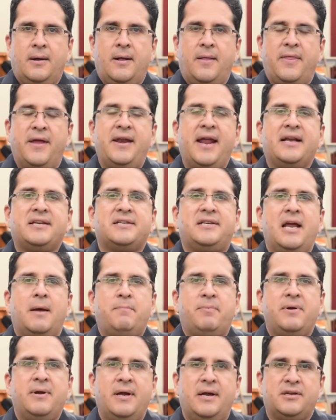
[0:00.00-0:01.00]
The next tip
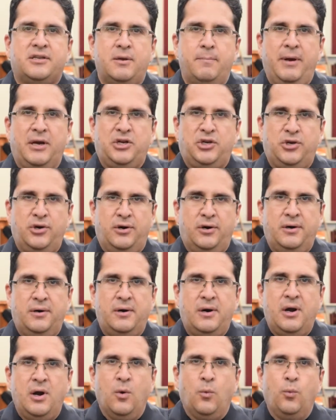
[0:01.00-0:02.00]
is to make
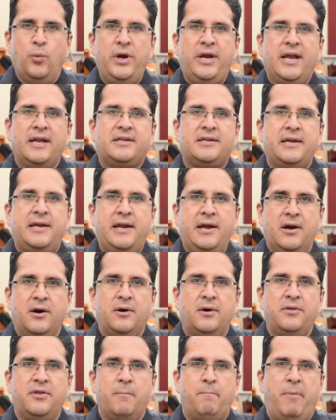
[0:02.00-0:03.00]
sure we get to
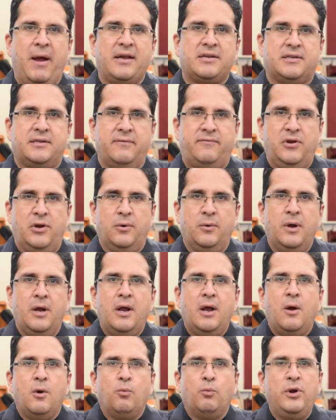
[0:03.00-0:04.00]
hear the best of you.
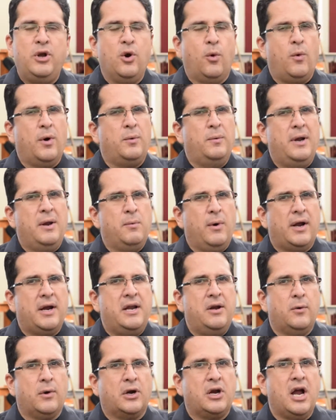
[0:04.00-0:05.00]
We don't really want to
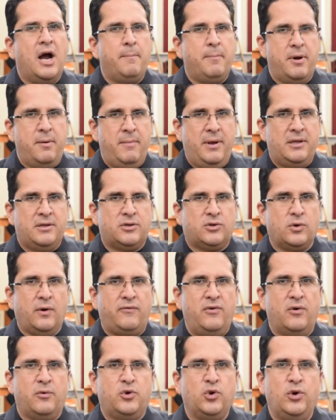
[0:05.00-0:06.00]
hear accompaniment, so if
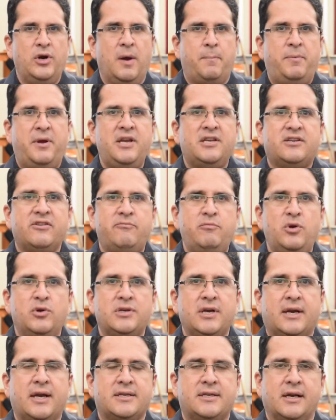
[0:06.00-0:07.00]
you're doing a piece of
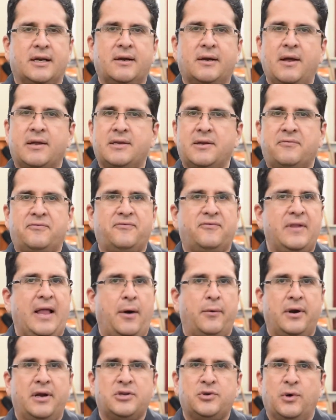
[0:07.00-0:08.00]
music as a
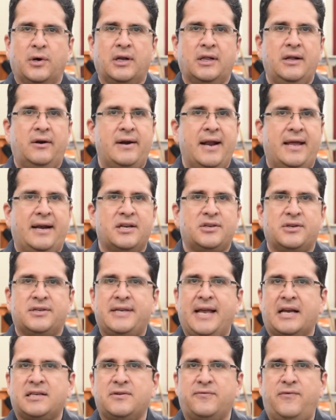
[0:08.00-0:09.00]
flautist or a clarinetist, a
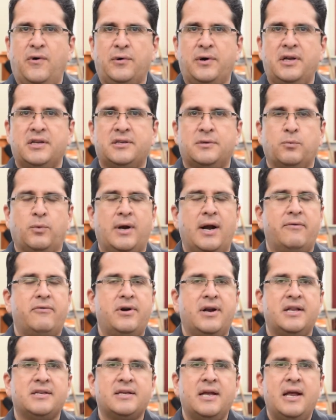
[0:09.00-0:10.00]
saxophonist, whatever
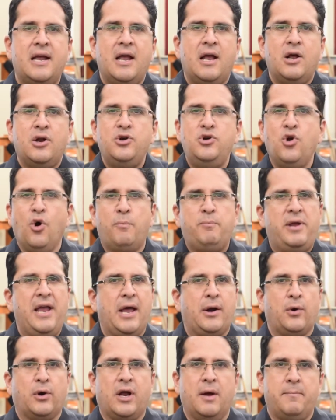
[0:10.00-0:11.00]
it is, no
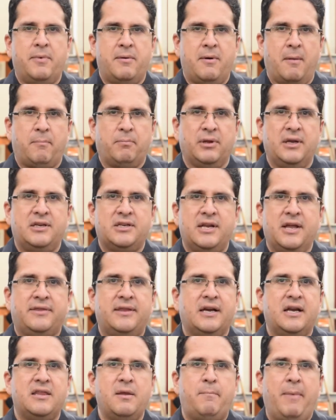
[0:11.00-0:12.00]
piano accompaniment, please.
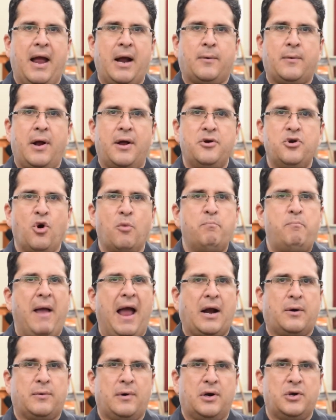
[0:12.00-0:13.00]
Nothing in the background, no
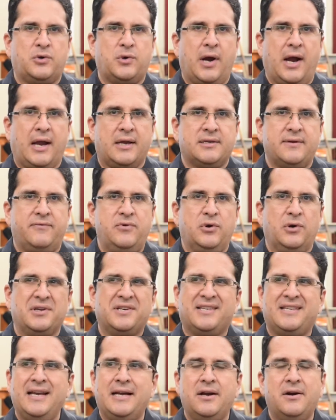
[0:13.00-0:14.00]
background tracks. If you're a
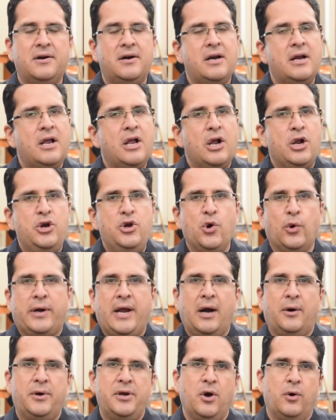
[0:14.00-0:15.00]
singer, no
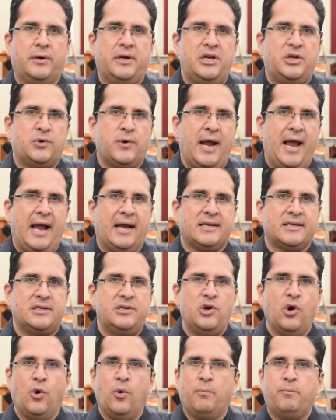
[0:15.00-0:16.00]
karaoke tracks,
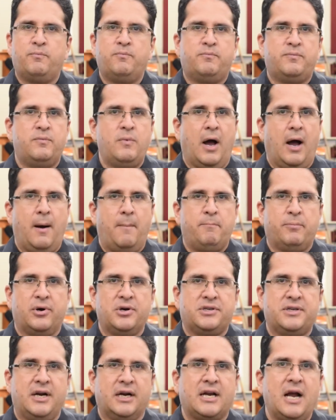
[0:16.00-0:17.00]
no
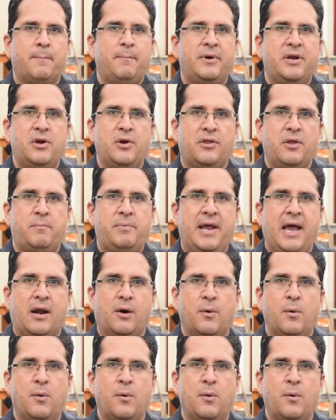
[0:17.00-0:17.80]
person accompanying you on the piano.